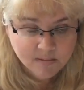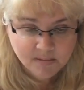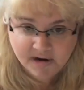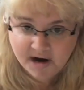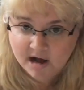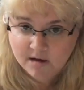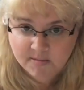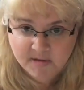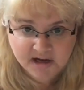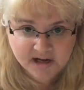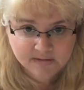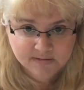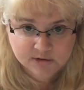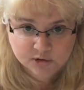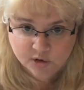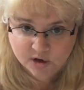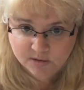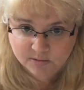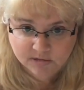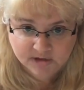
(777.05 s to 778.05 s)
But I'll make him
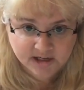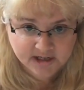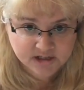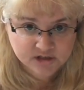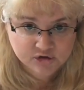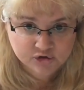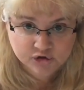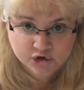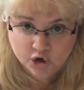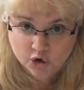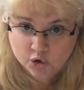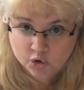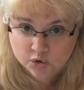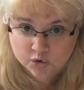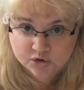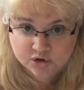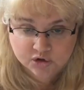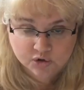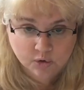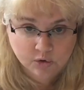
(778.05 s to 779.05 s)
scrambled eggs or
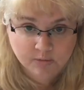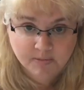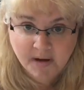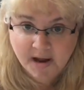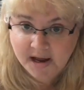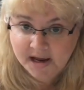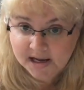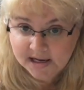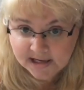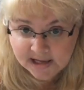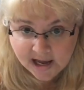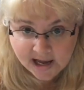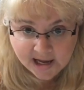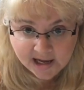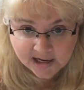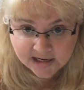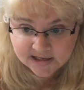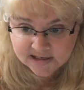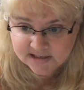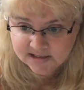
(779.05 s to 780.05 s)
toast or
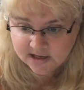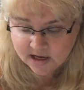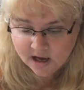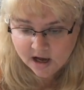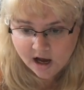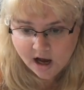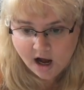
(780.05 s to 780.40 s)
pancakes.